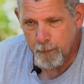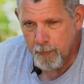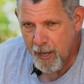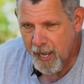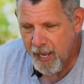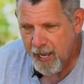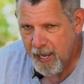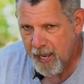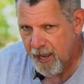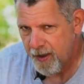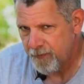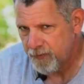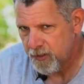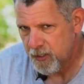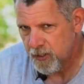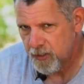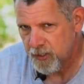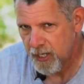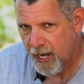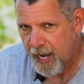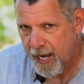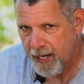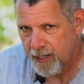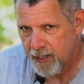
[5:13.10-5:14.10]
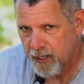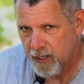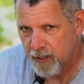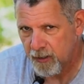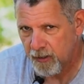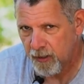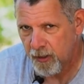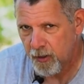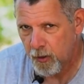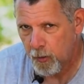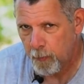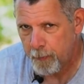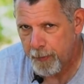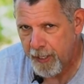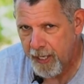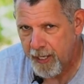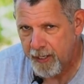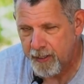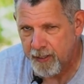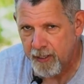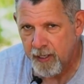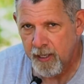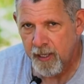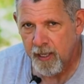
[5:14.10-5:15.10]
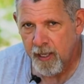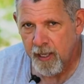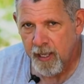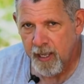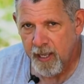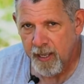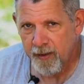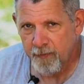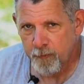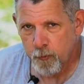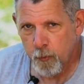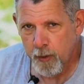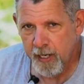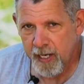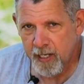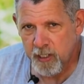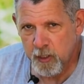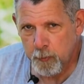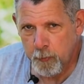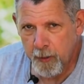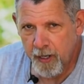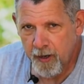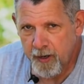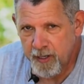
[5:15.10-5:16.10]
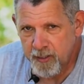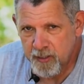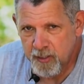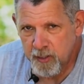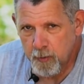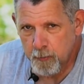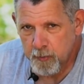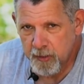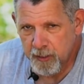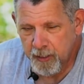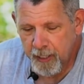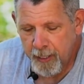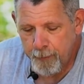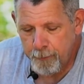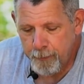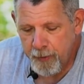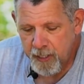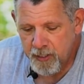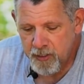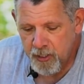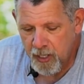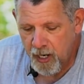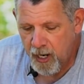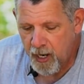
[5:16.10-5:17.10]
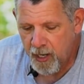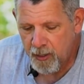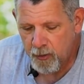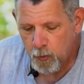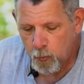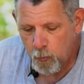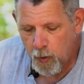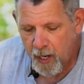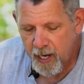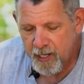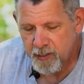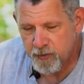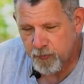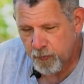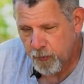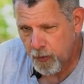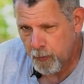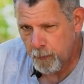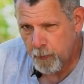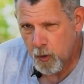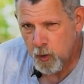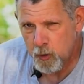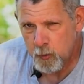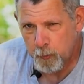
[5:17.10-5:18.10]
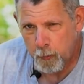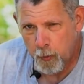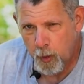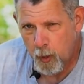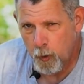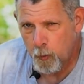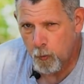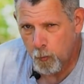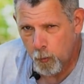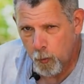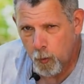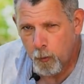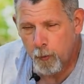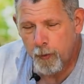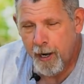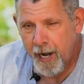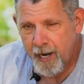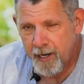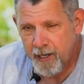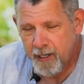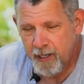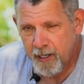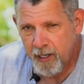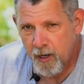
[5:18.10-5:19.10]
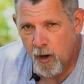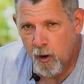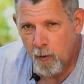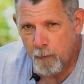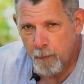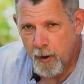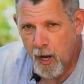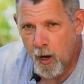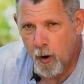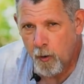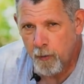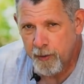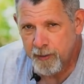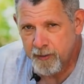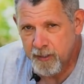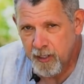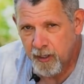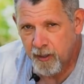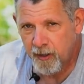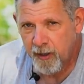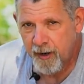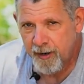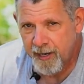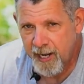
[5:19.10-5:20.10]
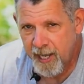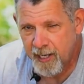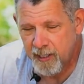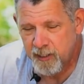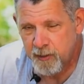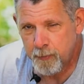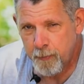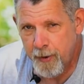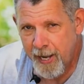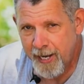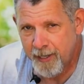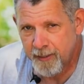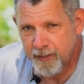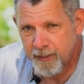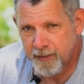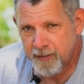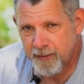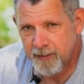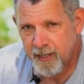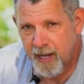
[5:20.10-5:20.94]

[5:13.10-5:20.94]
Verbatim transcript: may have to tighten it a little bit if we experience some slippage. Otherwise, for the most part, we're ready to go mow until our next maintenance